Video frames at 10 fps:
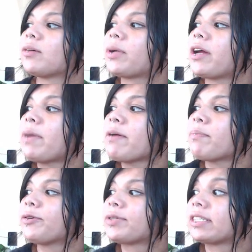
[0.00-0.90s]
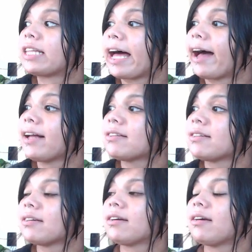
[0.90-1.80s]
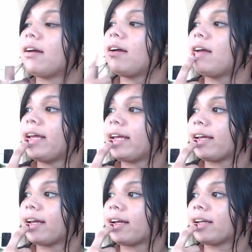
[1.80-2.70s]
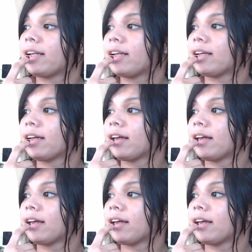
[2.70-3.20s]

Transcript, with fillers: But I might post that and